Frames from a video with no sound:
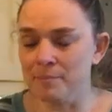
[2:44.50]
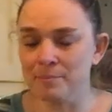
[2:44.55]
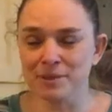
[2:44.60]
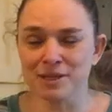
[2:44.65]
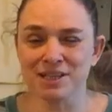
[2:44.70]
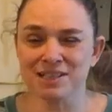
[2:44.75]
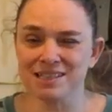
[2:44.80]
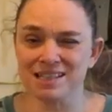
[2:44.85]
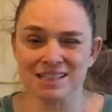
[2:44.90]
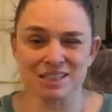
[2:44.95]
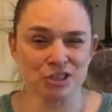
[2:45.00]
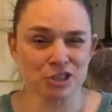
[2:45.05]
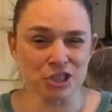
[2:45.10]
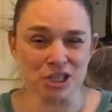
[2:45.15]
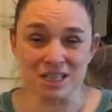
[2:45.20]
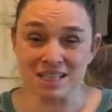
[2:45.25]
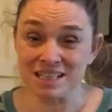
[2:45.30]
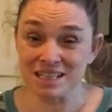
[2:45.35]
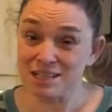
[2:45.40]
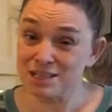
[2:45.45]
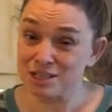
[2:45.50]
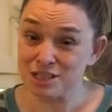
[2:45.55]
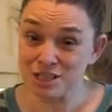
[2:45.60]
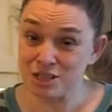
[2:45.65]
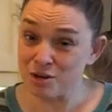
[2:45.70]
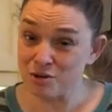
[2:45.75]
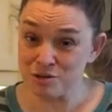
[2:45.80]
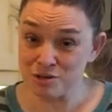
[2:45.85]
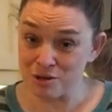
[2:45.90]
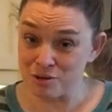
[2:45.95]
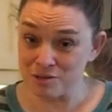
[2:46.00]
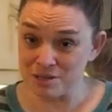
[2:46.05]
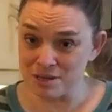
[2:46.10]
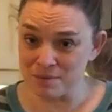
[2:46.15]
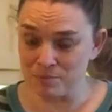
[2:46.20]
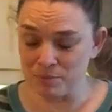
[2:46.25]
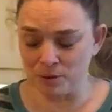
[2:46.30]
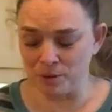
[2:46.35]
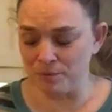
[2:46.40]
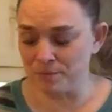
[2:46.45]
because it's just so, so
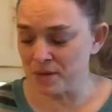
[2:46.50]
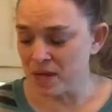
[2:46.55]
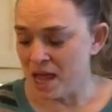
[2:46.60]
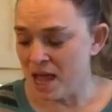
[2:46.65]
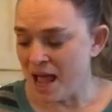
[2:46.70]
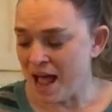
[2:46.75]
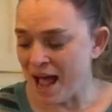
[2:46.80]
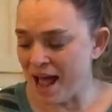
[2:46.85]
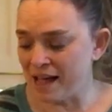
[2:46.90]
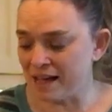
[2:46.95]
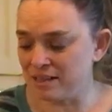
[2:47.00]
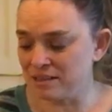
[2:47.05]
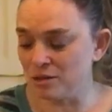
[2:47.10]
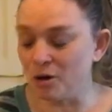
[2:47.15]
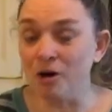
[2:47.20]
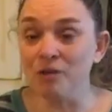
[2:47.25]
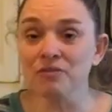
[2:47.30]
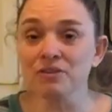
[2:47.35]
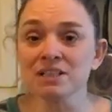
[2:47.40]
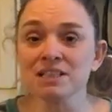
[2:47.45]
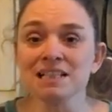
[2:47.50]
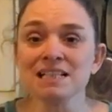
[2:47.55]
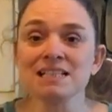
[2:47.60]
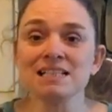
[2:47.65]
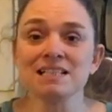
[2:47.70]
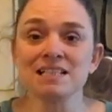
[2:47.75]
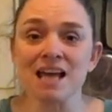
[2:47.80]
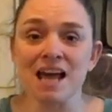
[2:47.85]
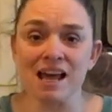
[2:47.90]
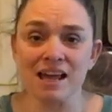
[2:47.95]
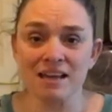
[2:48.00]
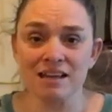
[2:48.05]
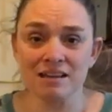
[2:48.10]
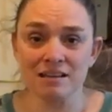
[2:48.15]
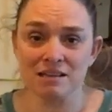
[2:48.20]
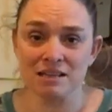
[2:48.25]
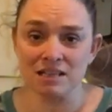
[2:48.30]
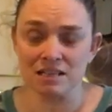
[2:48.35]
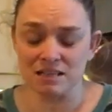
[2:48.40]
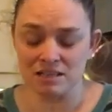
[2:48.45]
simple. And obviously today
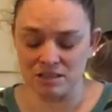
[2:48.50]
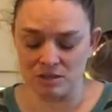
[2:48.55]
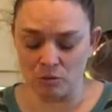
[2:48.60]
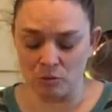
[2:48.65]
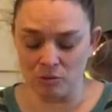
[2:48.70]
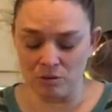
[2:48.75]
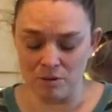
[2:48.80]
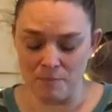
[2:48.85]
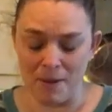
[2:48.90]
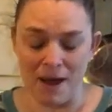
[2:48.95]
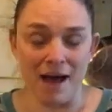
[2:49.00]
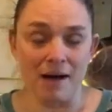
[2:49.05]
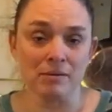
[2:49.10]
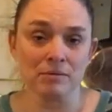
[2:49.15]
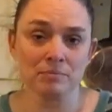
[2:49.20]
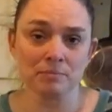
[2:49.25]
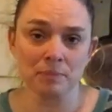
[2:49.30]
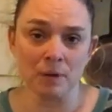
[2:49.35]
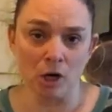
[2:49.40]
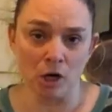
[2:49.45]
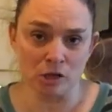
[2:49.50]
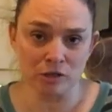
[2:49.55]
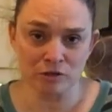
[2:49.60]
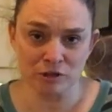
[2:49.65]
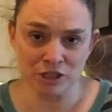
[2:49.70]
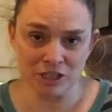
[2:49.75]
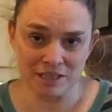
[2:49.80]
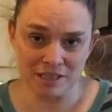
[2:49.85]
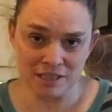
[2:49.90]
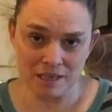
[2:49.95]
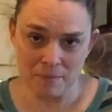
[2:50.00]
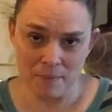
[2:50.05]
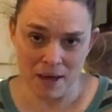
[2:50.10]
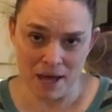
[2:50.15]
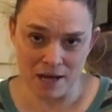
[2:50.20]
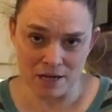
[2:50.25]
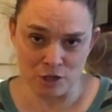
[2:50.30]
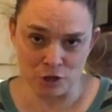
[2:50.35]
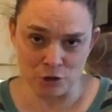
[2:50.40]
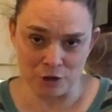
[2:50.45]
is all about partridges in a
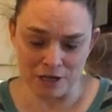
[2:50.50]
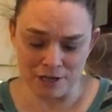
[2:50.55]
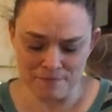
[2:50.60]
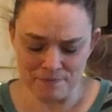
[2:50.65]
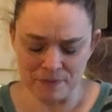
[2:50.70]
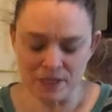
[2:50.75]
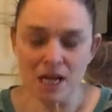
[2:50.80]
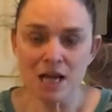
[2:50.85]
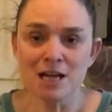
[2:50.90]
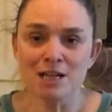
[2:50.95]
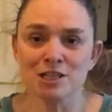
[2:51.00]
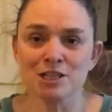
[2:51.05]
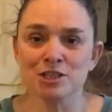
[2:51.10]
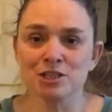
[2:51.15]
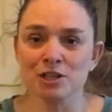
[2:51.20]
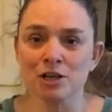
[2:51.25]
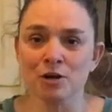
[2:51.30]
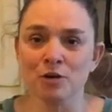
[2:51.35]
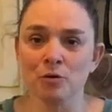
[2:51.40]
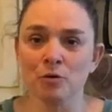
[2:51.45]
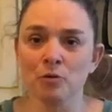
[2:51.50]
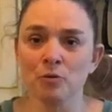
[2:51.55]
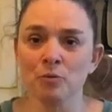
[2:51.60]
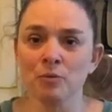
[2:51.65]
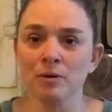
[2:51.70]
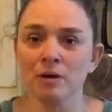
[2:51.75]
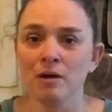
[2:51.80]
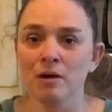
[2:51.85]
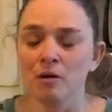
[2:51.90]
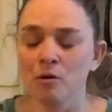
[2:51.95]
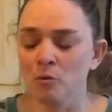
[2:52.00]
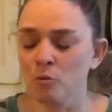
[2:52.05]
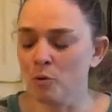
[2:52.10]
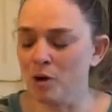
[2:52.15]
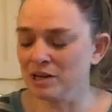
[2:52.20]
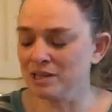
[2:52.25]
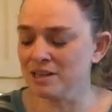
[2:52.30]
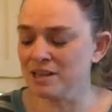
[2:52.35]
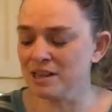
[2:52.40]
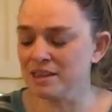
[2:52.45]
pear tree. So
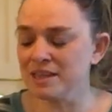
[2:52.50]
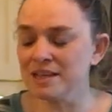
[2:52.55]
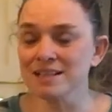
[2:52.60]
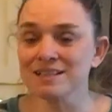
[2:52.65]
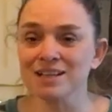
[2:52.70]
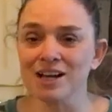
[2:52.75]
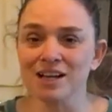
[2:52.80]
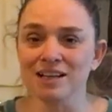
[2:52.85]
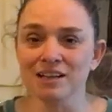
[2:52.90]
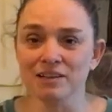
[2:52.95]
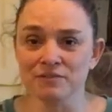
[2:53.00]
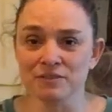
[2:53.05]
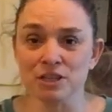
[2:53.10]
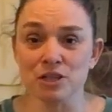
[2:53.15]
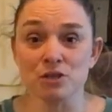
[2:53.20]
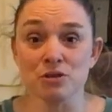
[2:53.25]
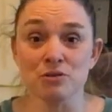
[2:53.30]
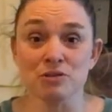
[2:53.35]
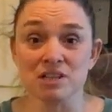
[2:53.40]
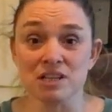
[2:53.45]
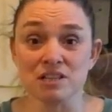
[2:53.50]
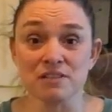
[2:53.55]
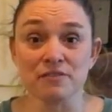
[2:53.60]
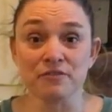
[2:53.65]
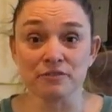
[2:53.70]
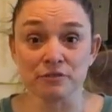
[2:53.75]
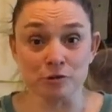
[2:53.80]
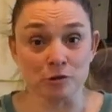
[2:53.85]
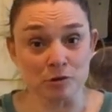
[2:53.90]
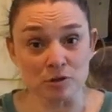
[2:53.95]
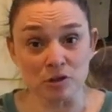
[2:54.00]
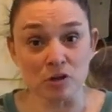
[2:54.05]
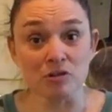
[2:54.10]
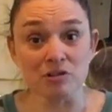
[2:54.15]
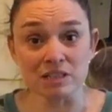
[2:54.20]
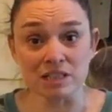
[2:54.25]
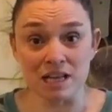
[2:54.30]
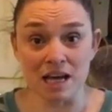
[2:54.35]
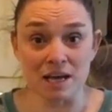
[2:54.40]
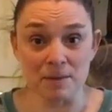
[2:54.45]
one of the things I love to use is fruit
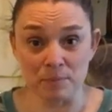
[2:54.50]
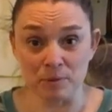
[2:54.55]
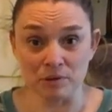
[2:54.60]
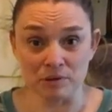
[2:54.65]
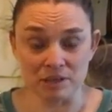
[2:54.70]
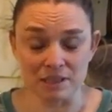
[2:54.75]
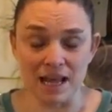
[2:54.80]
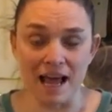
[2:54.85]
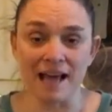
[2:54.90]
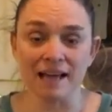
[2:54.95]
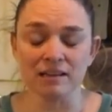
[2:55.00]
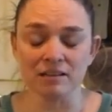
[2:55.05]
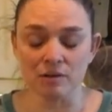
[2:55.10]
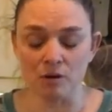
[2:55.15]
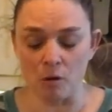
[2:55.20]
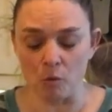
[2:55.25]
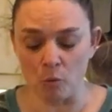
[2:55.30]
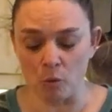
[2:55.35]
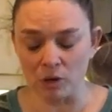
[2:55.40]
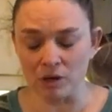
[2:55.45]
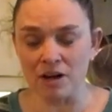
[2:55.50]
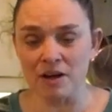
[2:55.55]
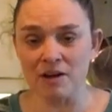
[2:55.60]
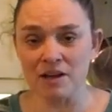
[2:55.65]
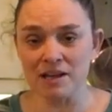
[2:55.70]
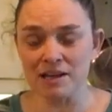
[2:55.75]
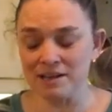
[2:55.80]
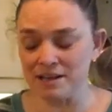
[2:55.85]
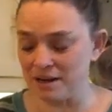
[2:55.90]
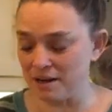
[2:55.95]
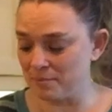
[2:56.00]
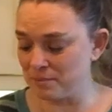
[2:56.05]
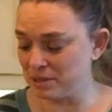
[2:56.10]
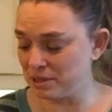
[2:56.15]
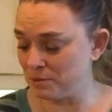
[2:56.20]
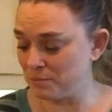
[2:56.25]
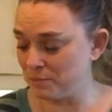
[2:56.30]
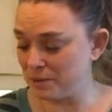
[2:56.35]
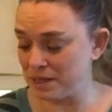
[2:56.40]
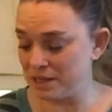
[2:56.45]
on tables. And what I am
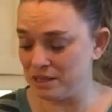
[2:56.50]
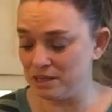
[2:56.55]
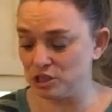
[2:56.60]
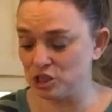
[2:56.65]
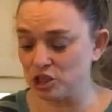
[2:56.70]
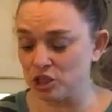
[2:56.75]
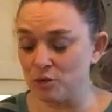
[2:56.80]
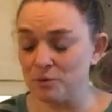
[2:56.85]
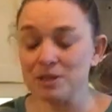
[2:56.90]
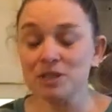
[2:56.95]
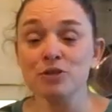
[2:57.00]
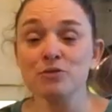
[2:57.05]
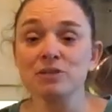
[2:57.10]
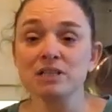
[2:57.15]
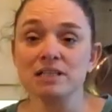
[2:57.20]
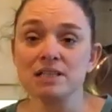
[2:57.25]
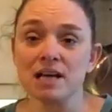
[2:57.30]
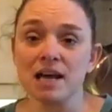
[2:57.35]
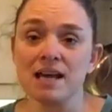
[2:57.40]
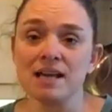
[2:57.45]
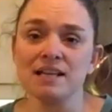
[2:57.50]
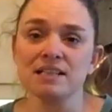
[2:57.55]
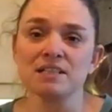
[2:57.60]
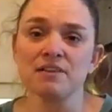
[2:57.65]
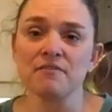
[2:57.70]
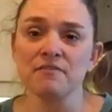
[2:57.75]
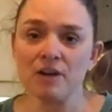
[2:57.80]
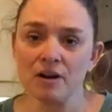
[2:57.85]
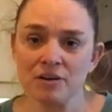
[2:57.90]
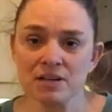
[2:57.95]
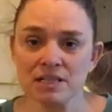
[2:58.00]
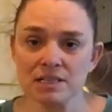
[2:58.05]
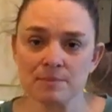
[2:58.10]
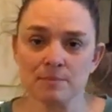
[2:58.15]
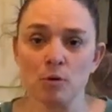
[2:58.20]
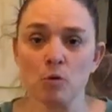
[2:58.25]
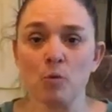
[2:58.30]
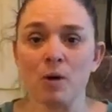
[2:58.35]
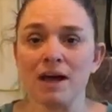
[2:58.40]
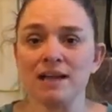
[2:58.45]
going to be showing you today is a very
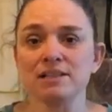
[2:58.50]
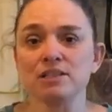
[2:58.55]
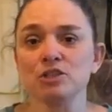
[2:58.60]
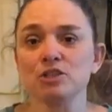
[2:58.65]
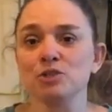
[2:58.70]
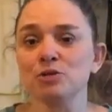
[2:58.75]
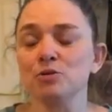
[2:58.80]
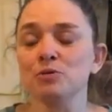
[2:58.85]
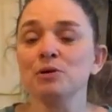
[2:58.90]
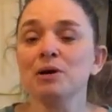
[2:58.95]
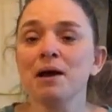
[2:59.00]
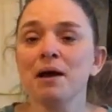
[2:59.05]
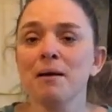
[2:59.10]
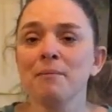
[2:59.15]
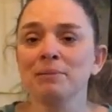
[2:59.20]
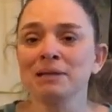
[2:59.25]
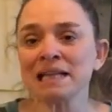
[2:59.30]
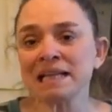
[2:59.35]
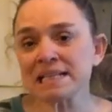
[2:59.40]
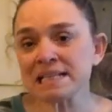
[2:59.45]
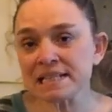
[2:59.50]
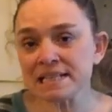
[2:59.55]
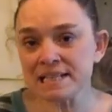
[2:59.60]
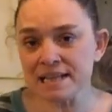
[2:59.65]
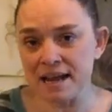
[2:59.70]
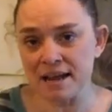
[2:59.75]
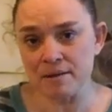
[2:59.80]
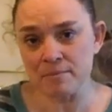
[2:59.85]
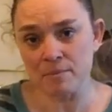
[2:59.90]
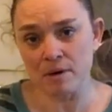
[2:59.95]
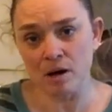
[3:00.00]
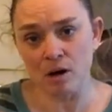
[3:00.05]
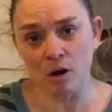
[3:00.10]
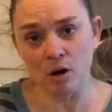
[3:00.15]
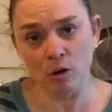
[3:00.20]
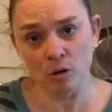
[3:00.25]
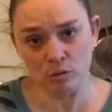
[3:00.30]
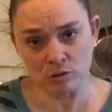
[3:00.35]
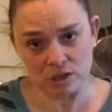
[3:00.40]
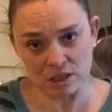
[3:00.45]
simple way to do place name
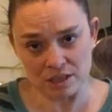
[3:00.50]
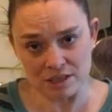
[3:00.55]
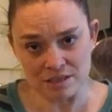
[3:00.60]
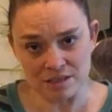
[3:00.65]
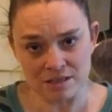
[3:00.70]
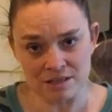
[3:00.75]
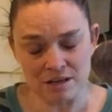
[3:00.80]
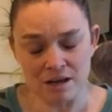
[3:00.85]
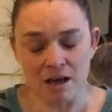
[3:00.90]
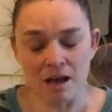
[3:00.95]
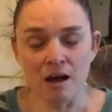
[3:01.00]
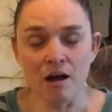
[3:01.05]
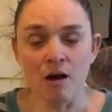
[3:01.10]
holders